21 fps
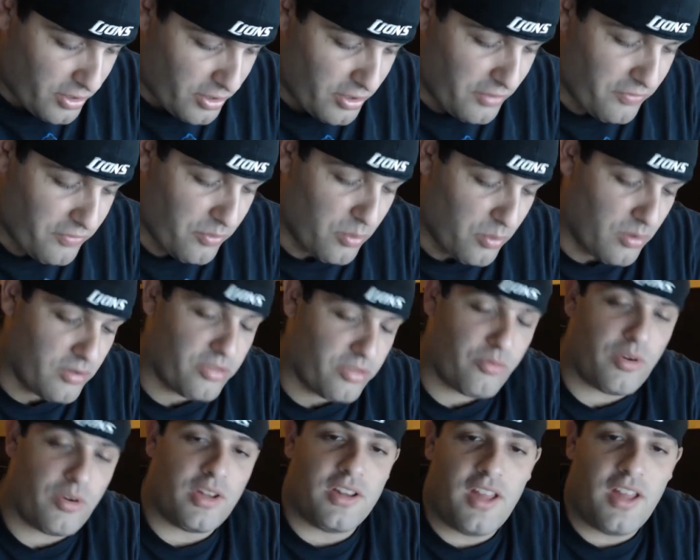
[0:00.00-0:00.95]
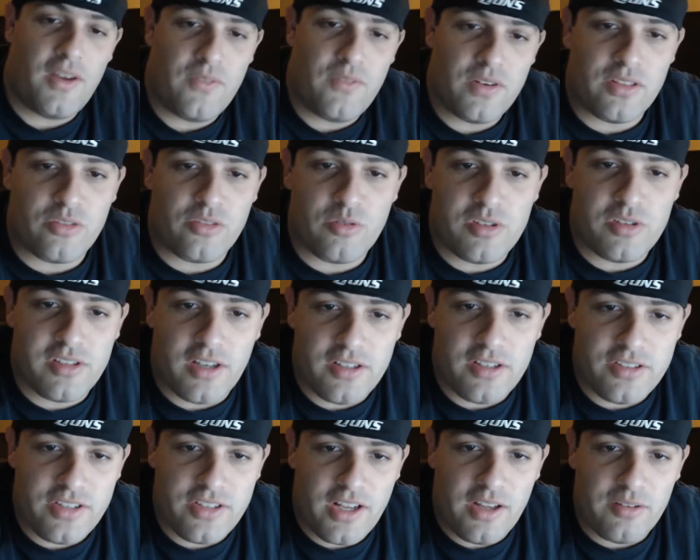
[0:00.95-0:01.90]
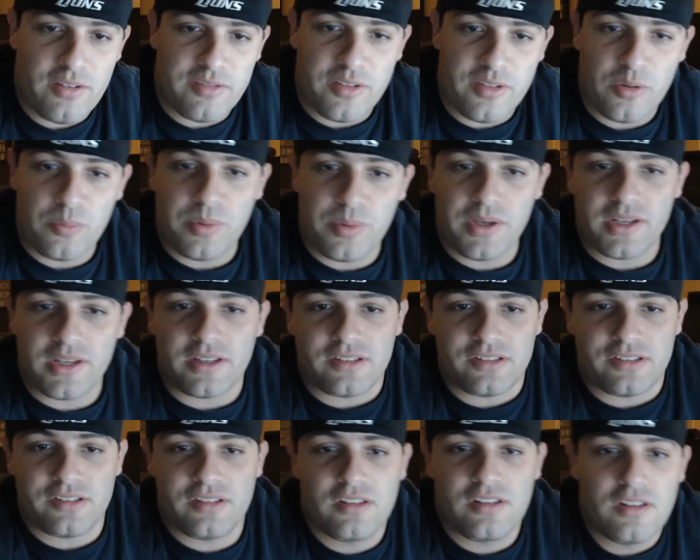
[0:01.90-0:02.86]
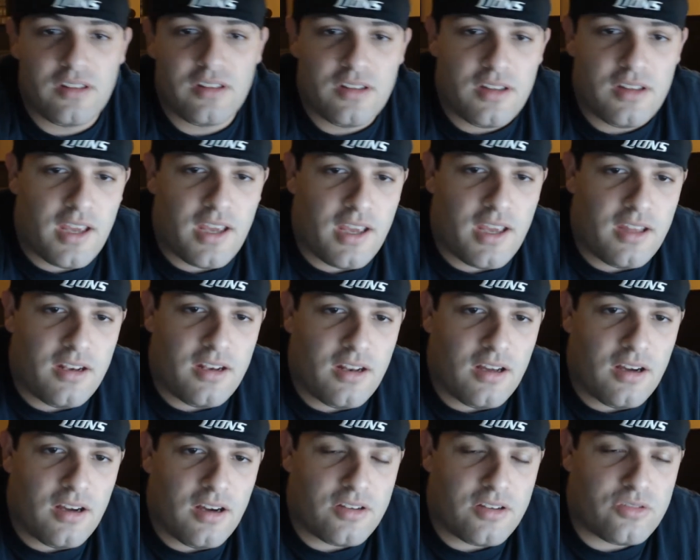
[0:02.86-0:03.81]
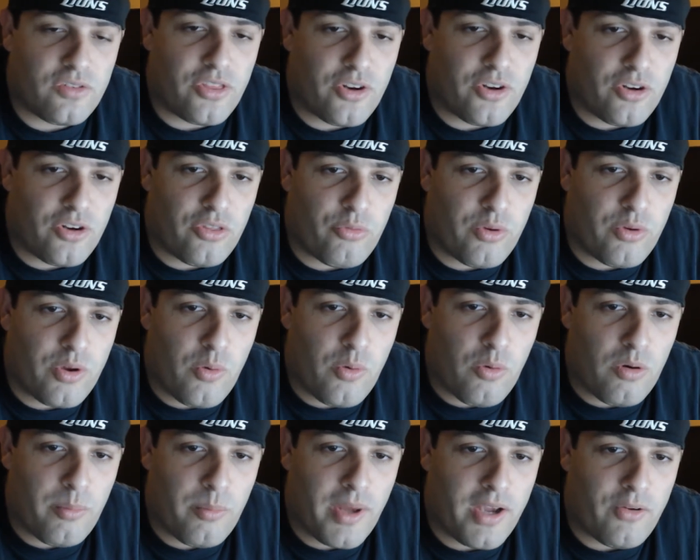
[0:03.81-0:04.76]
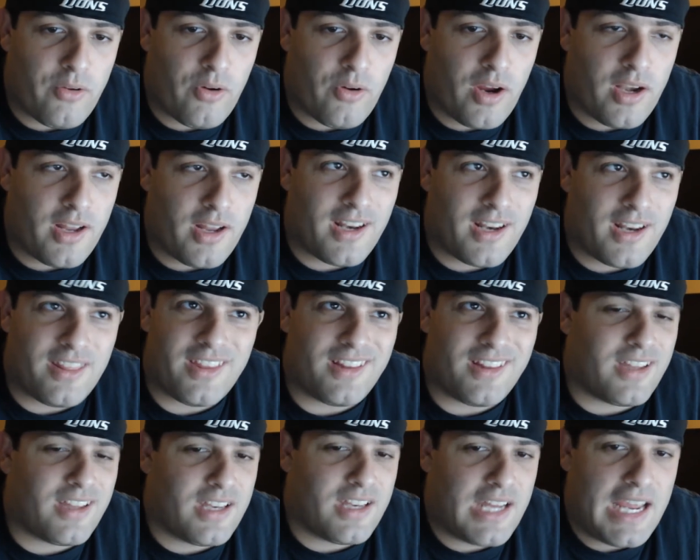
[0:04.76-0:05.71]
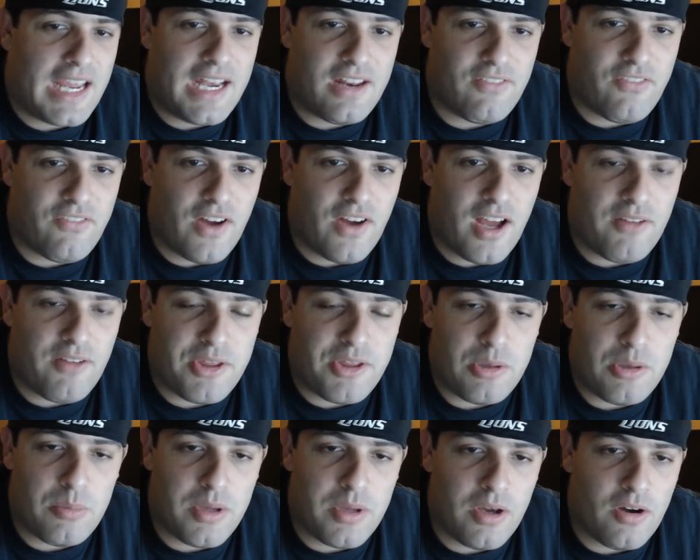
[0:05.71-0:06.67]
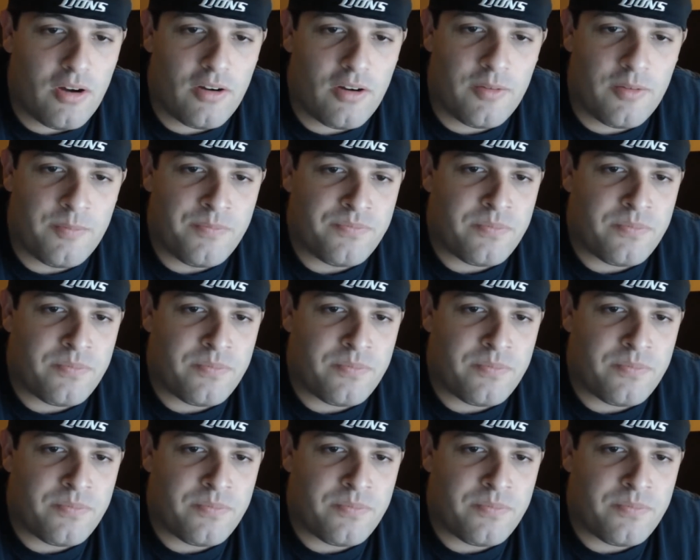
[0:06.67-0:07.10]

of 34, 311, 3 touchdowns, no picks, and 133 quarterback rating, and I think like an 85 QBR.